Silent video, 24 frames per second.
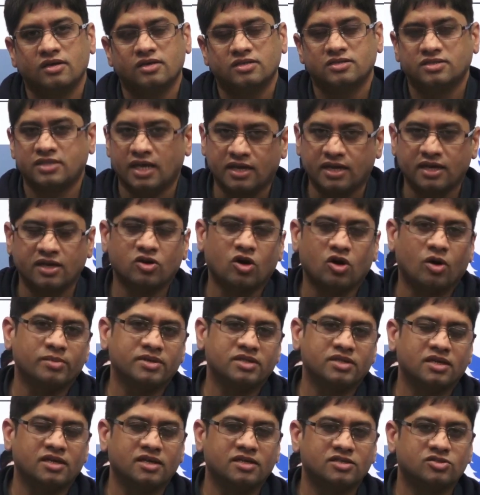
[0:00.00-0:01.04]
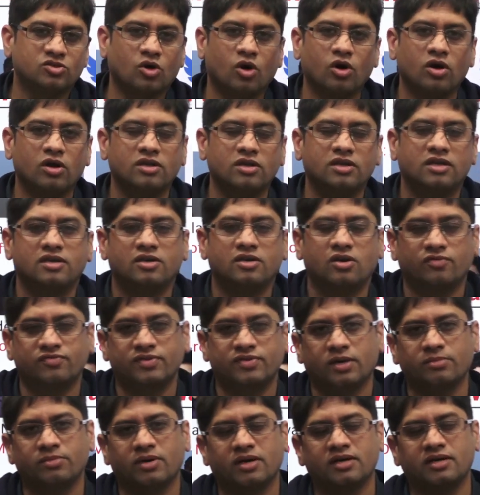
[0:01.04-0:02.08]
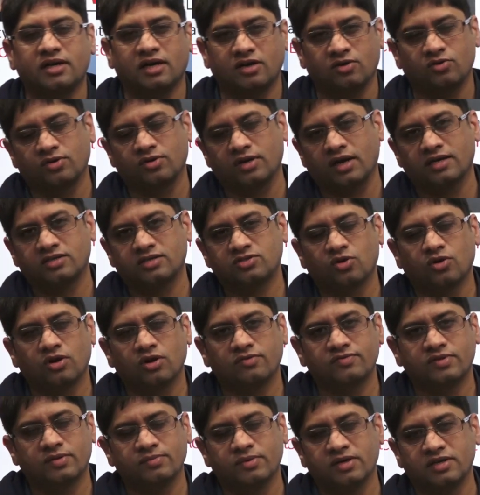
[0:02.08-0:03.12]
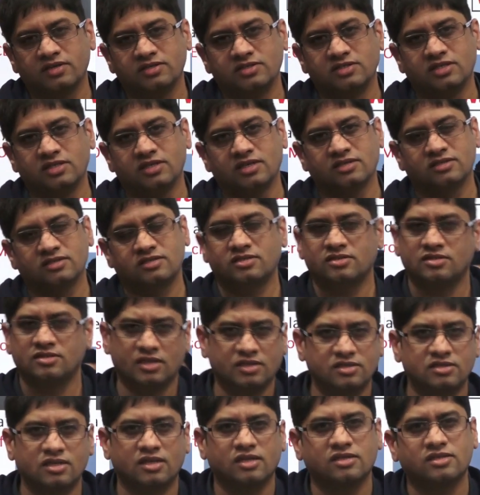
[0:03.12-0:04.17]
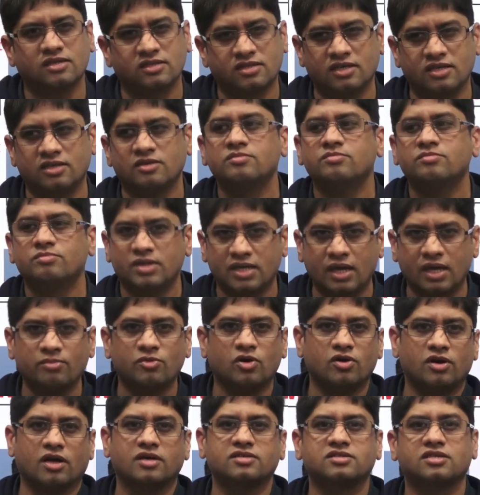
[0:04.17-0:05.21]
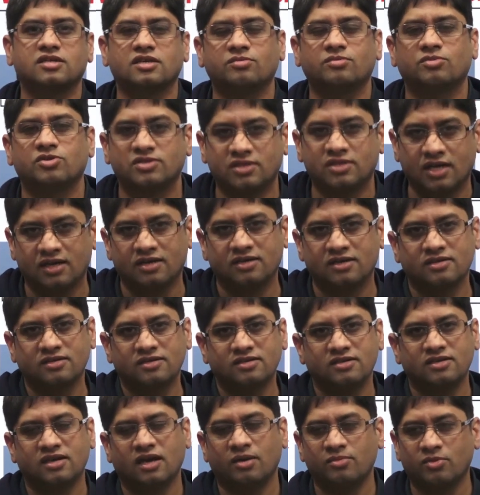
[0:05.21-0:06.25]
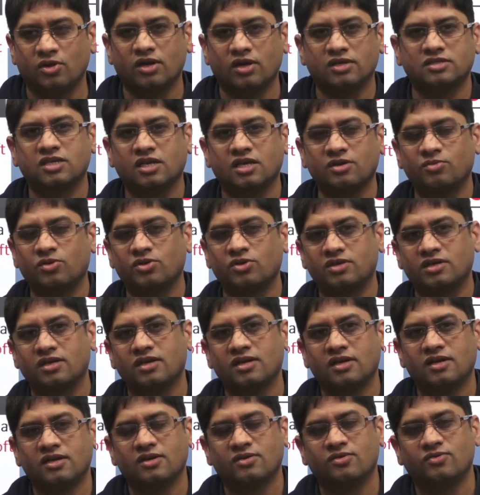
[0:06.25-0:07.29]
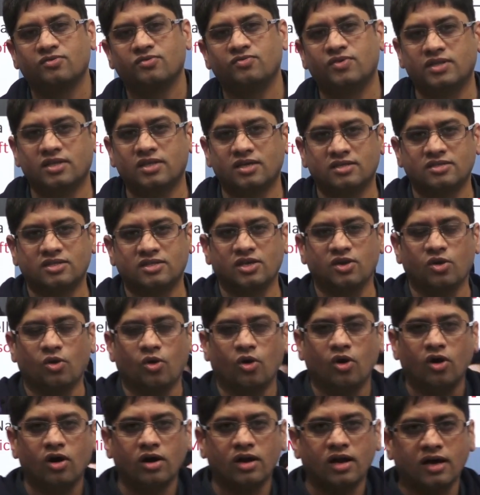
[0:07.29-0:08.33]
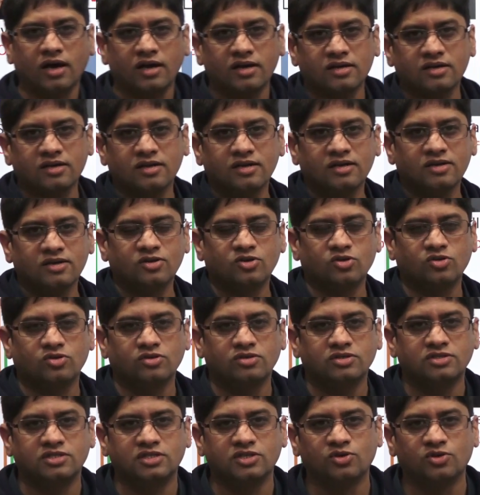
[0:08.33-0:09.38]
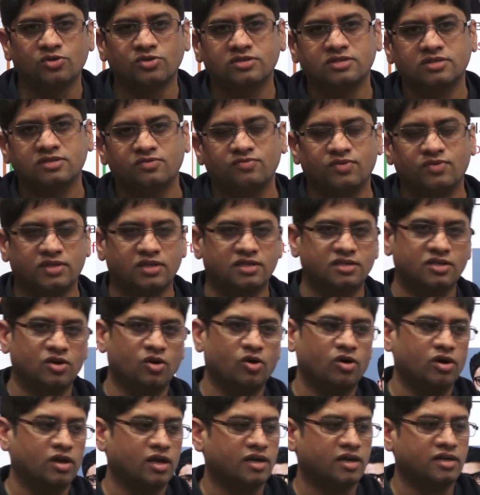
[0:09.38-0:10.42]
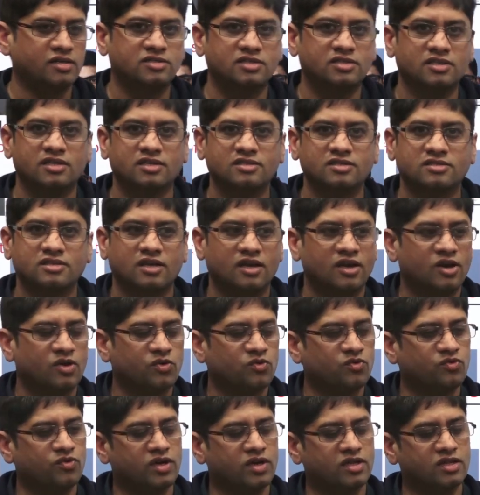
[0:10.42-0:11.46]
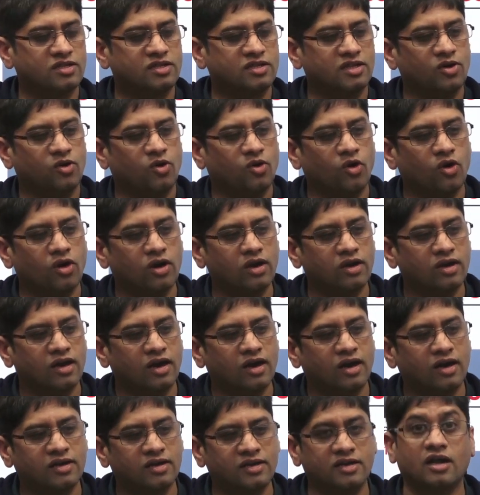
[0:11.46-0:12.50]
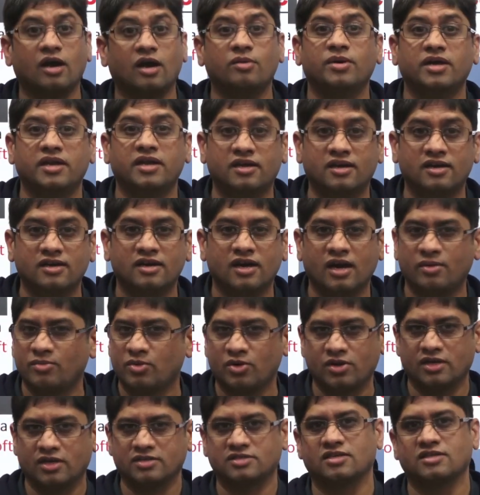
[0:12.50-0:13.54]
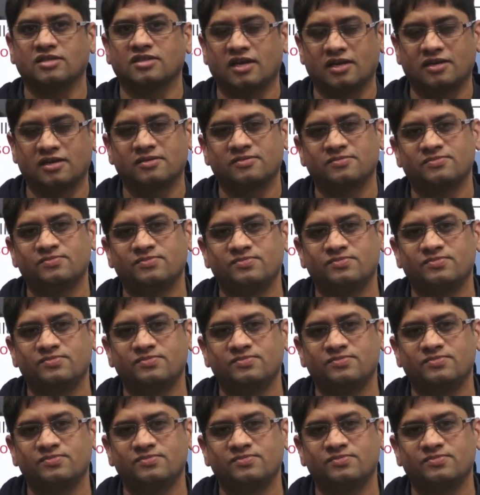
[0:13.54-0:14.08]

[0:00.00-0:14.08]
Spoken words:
Second common thing is all of them are technocrats, all of them are engineers. That is another thing, but I'm not asking about that. I'm not asking about whether they all are CEOs, whether they all are engineers, whether they all are in America. I'm not asking that.